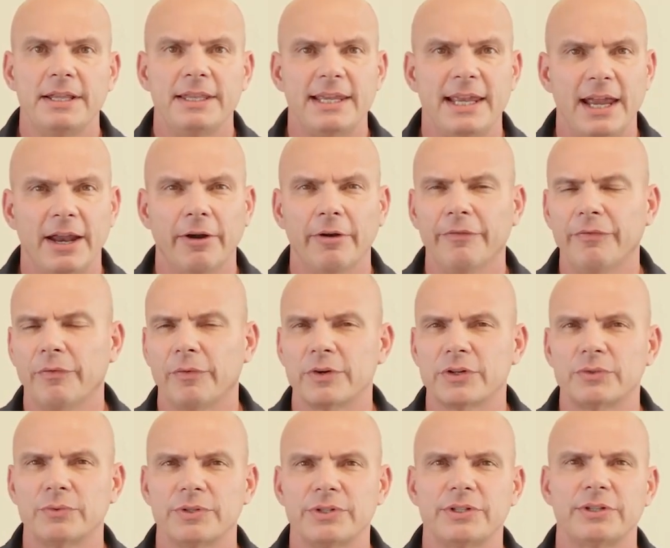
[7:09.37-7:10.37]
the Air
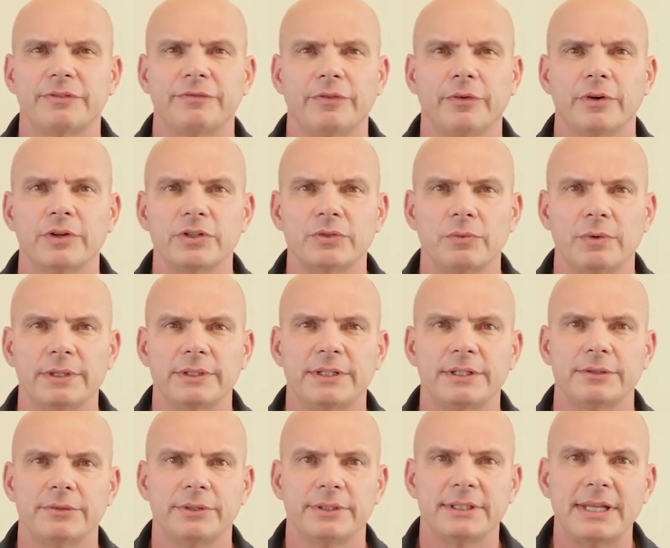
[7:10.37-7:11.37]
Force was the first one
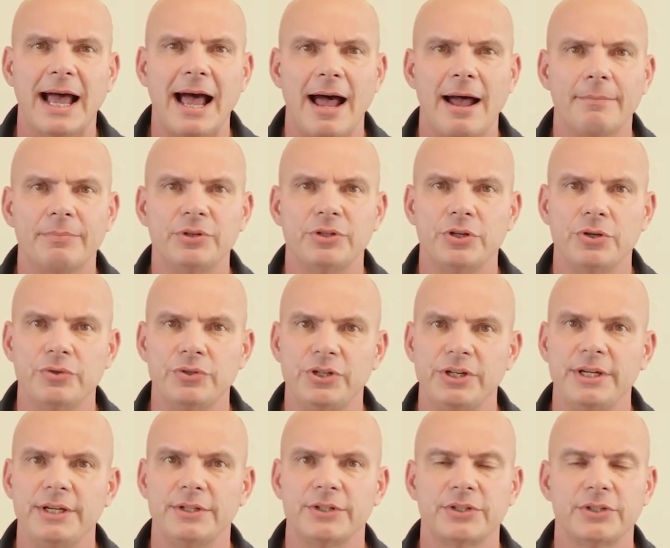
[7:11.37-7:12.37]
to adopt
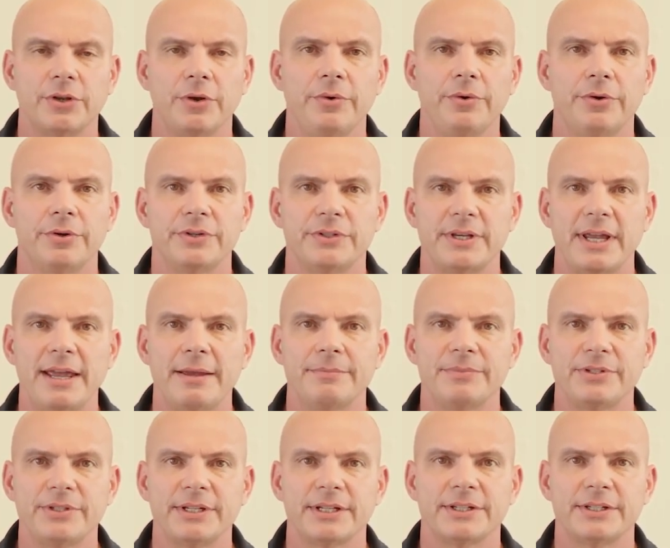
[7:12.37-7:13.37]
Eugene Stoner's
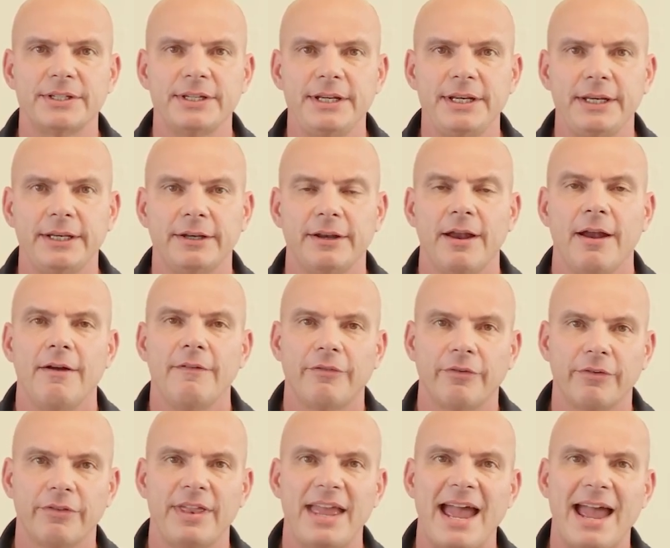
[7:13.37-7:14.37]
M16
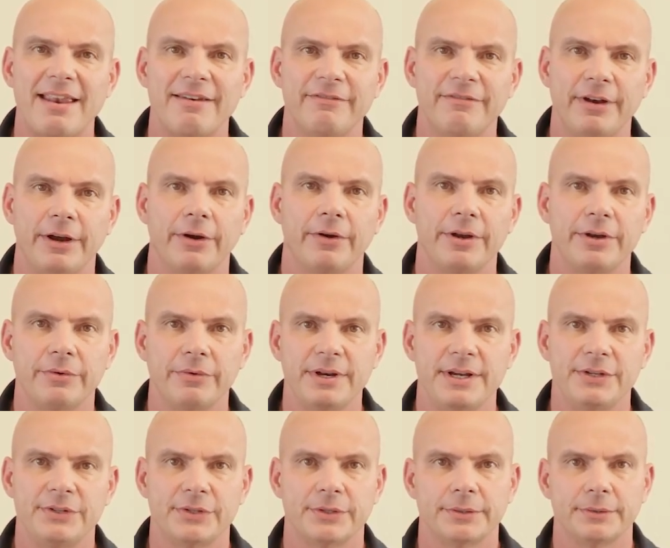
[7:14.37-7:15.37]
for that very
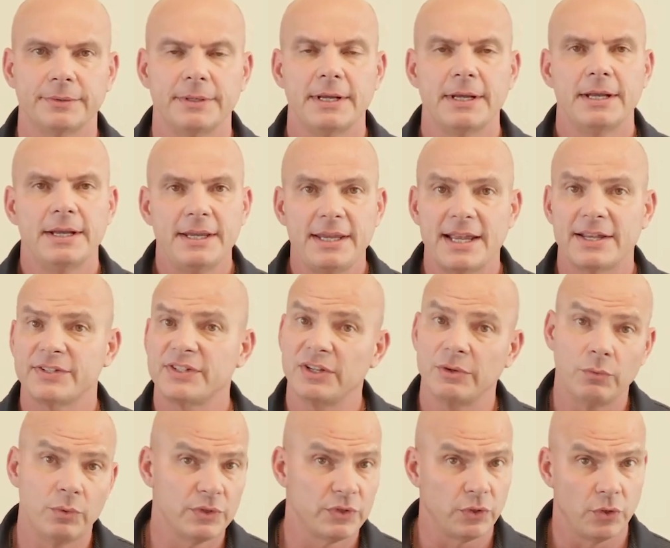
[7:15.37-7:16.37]
reason. Yes,
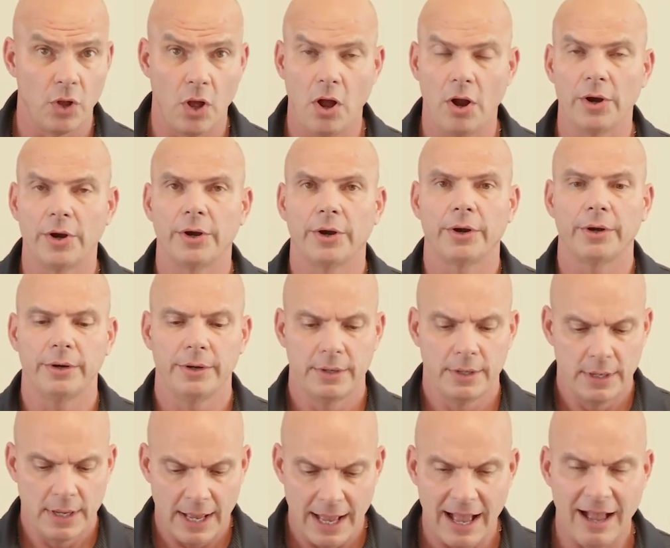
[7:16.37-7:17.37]
it was longer,
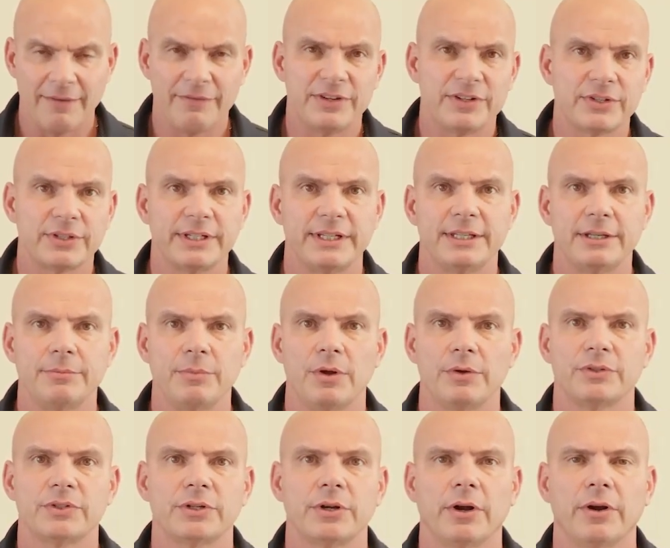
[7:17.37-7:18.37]
obviously, than
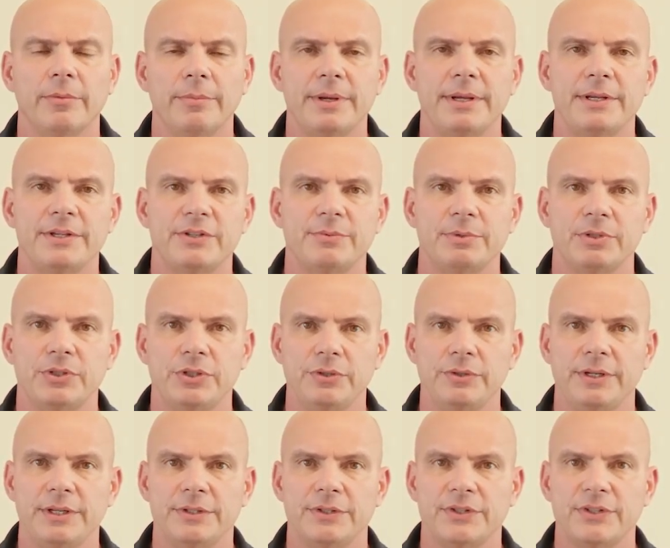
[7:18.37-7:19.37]
most carbines, but you
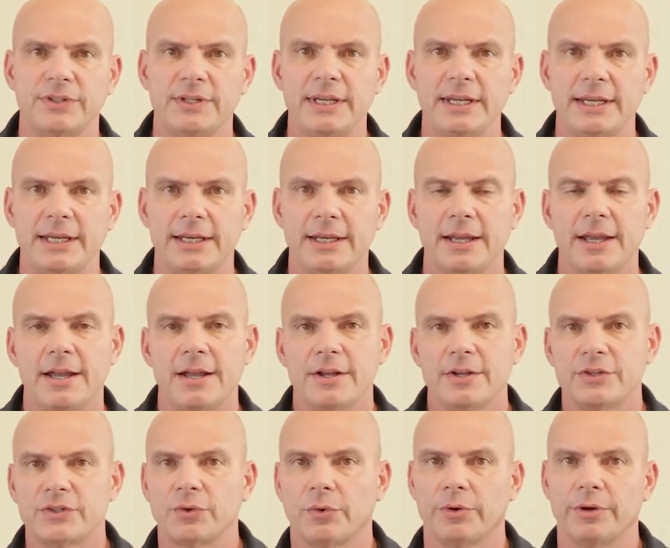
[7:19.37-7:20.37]
can see
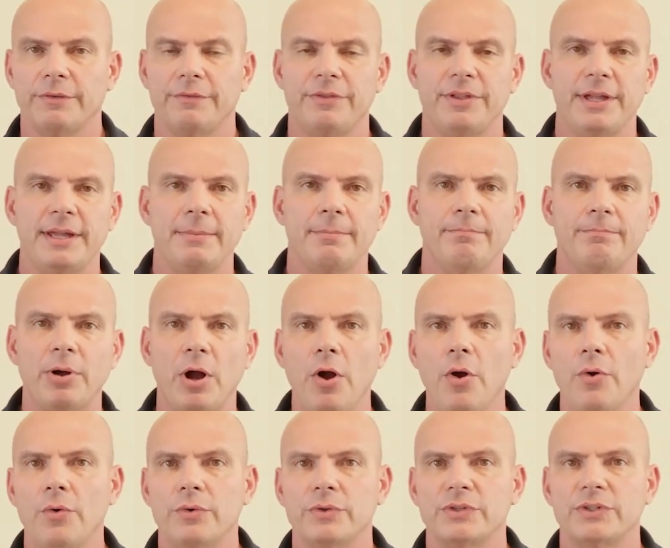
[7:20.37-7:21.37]
sort of the
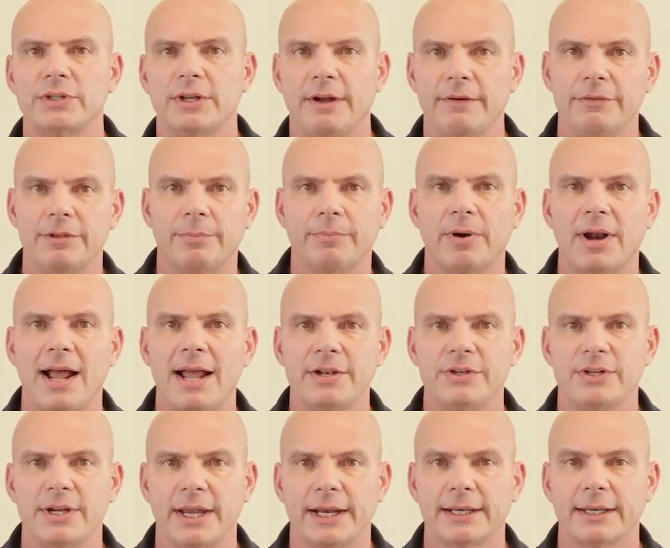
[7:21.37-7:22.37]
bones of the
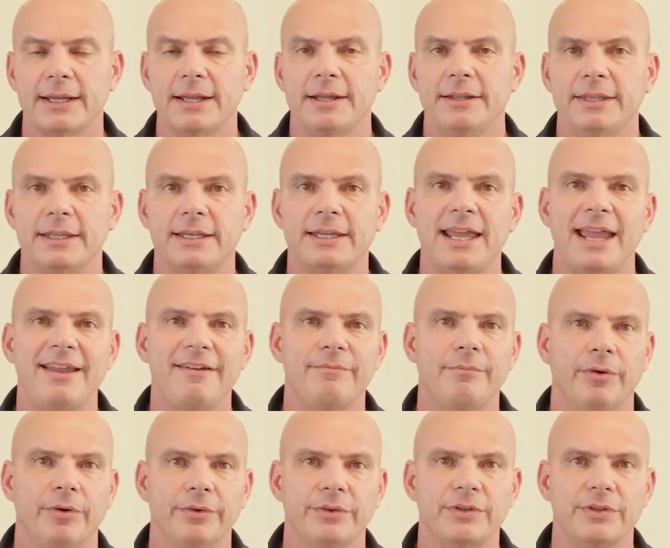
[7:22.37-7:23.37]
project that gave
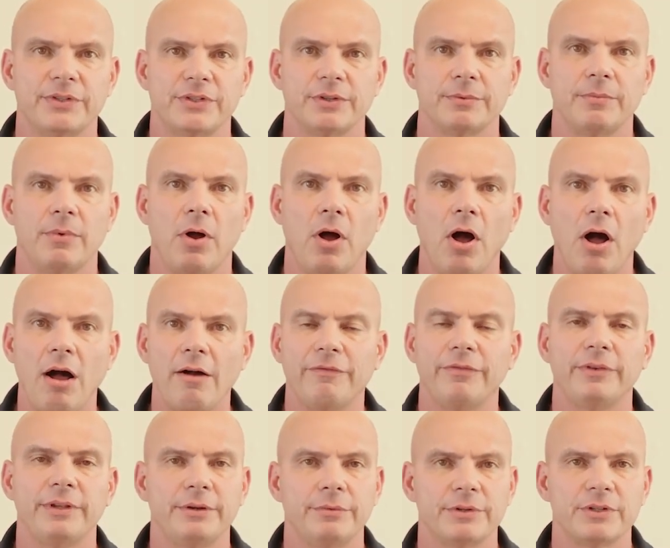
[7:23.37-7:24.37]
birth to some
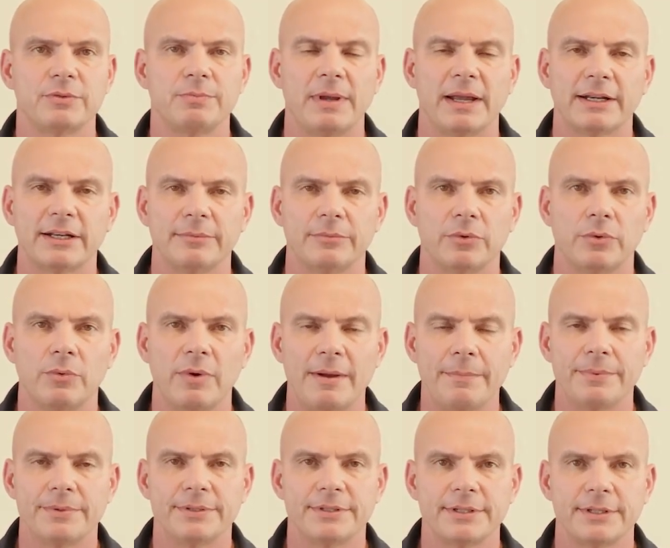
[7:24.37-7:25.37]
awfully respectable
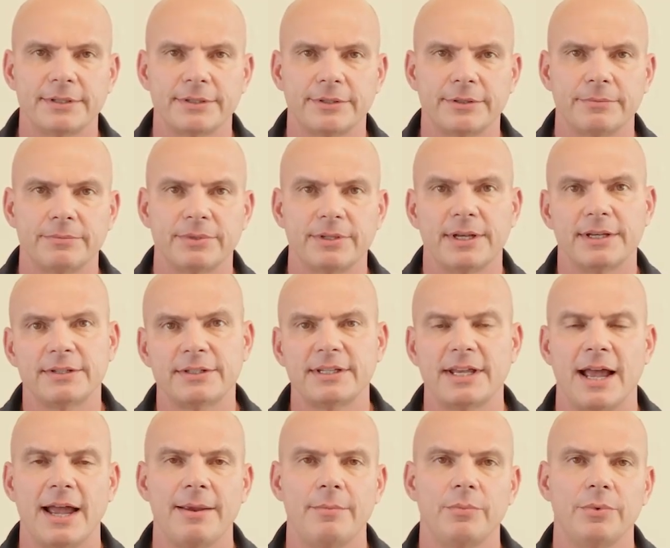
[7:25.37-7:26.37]
weapon systems as
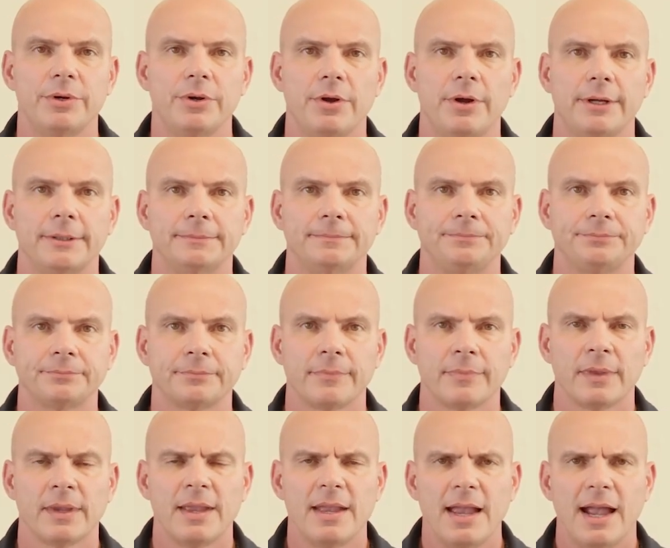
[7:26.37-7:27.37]
time went on.
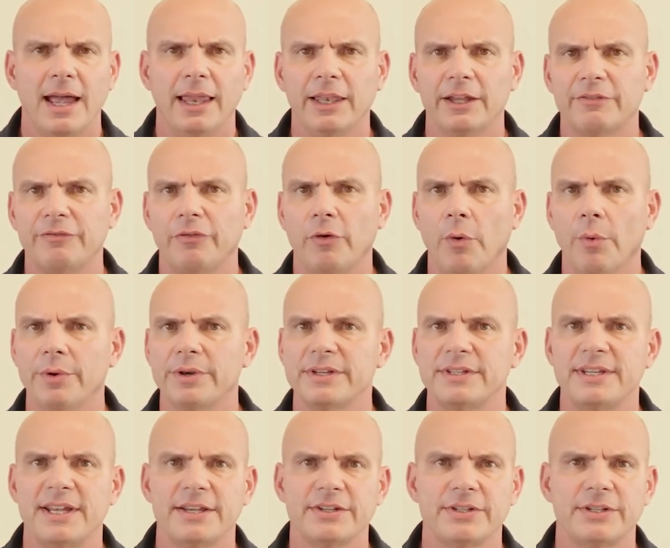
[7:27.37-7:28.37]
I look forward to
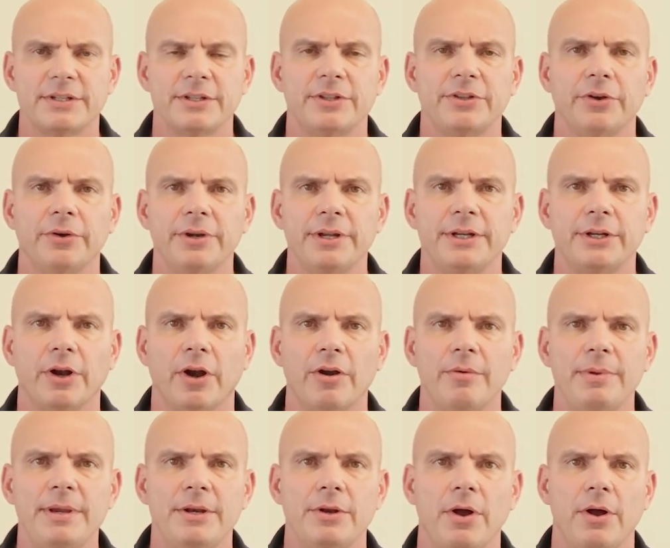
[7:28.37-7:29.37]
testing 30
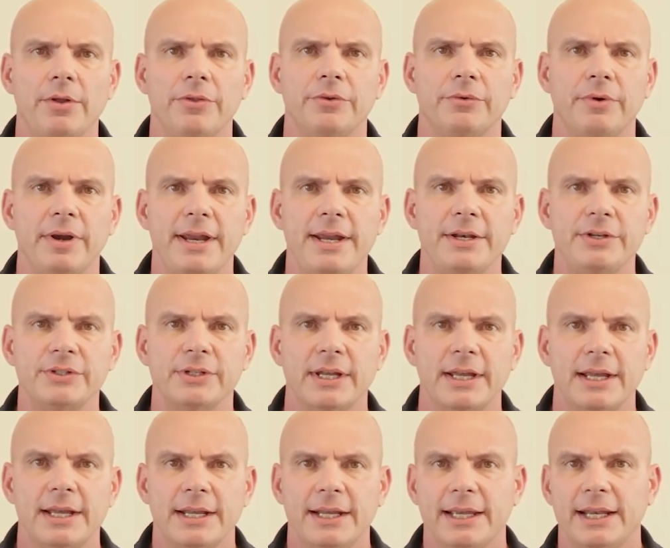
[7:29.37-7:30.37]
carbine on the range,
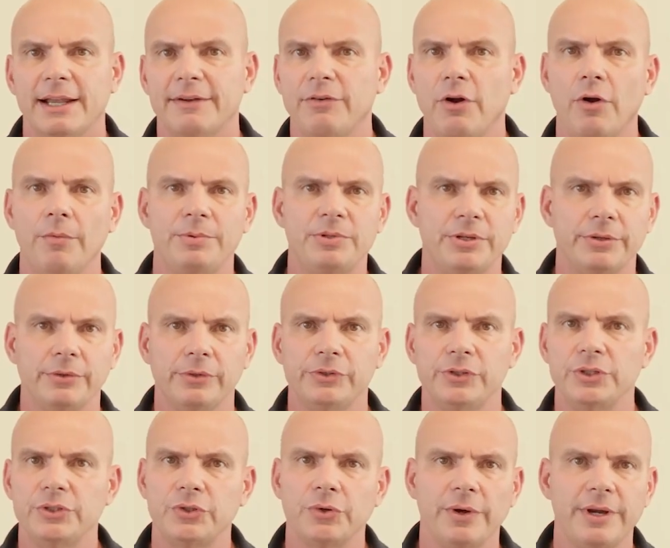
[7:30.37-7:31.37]
and I've hoped you
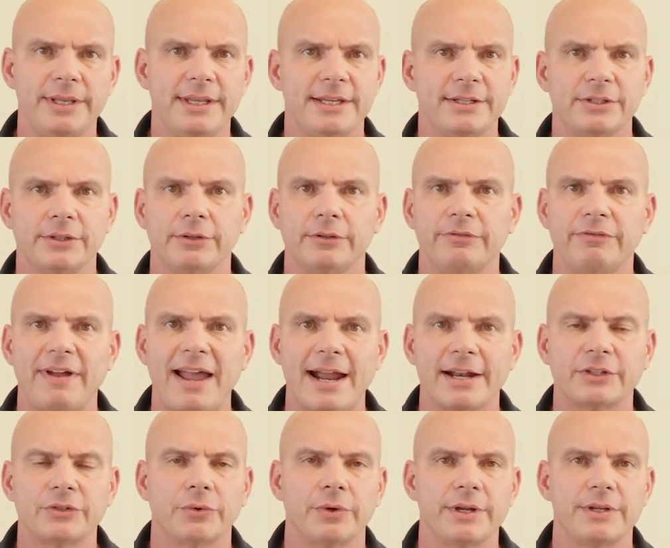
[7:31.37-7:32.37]
enjoyed these little
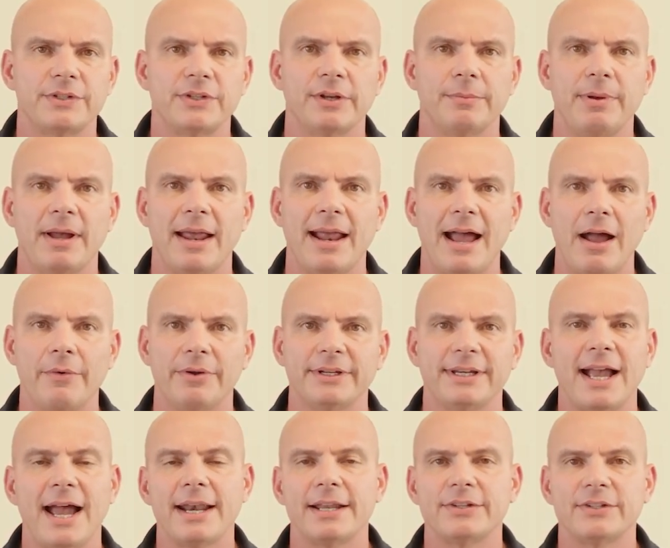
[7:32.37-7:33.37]
factoids about how it
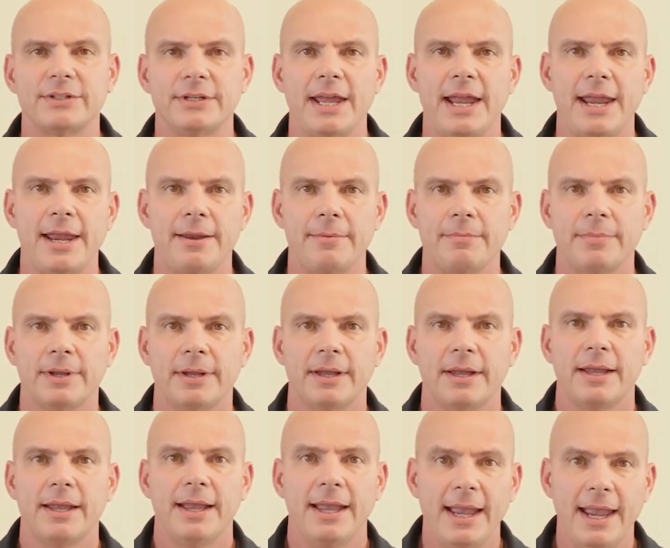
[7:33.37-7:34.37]
got its name
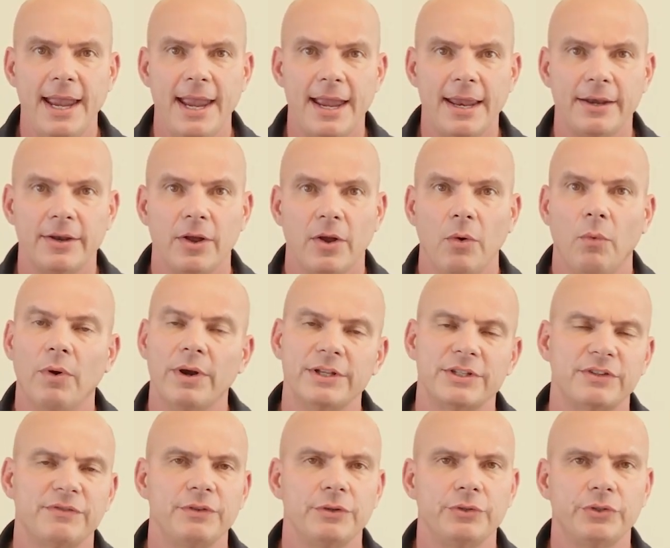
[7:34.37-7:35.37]
and what
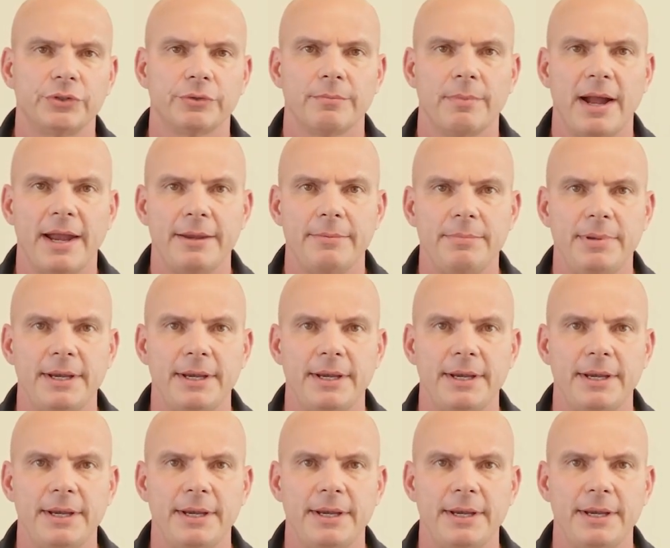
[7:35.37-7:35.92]
its future might